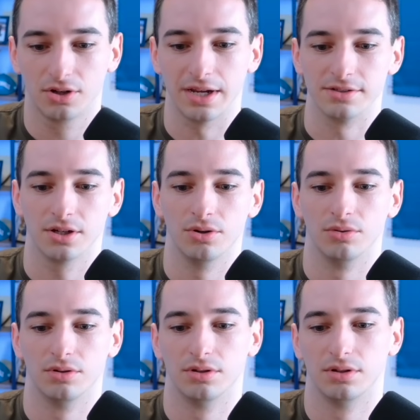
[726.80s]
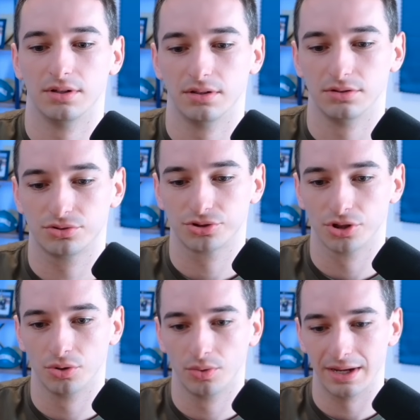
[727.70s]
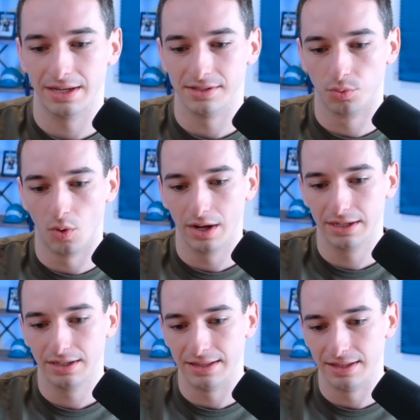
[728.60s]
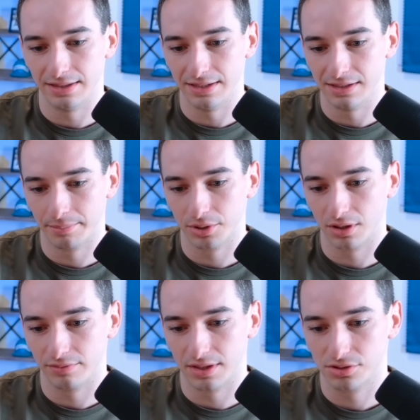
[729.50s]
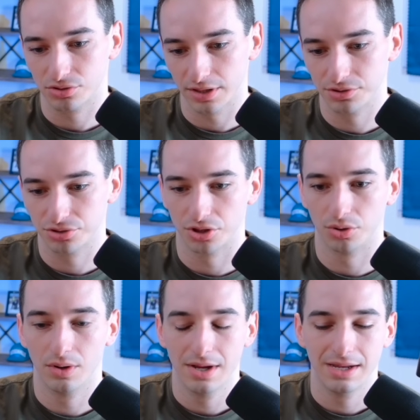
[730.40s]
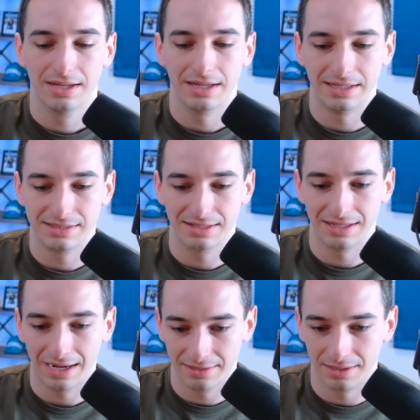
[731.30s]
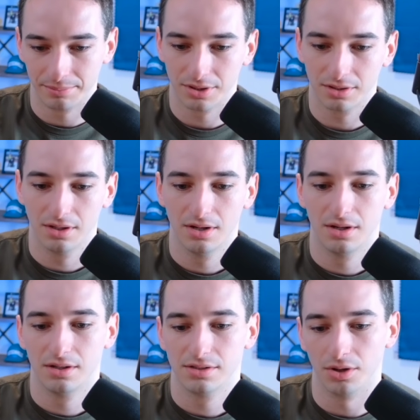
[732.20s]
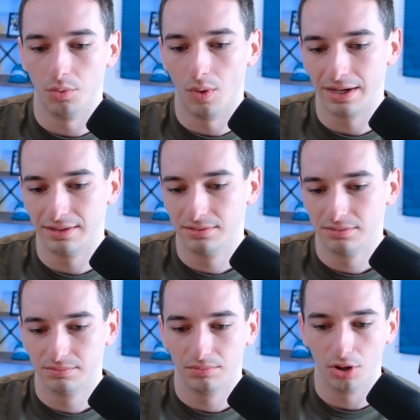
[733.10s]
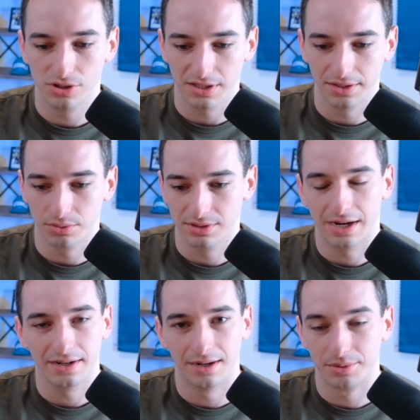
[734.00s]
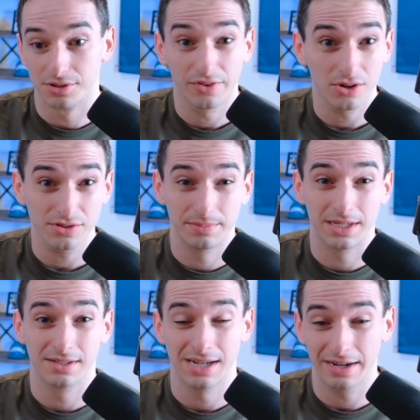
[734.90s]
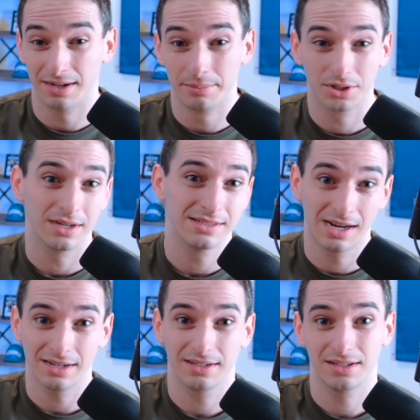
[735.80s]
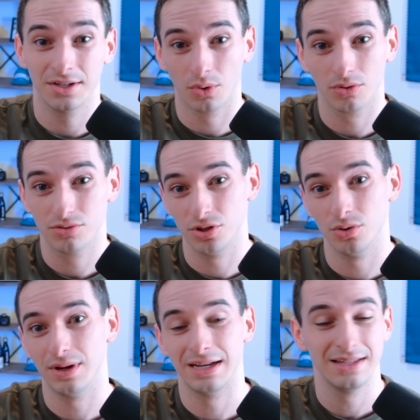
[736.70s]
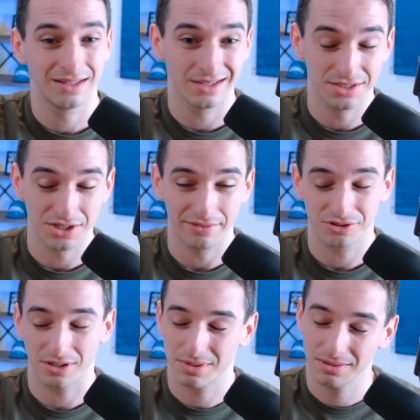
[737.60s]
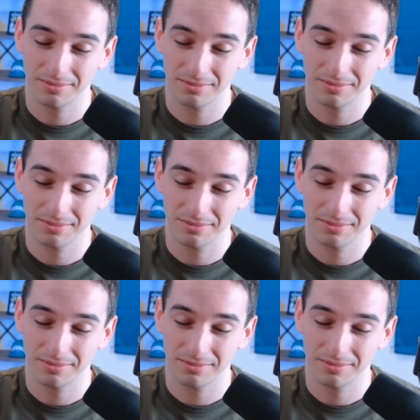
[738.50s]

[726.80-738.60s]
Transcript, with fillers: Okay, so true is 1, and then the number of the string true is not a number. So 1 loosely equals not a number is false, because not a number is not equal to anything in JavaScript.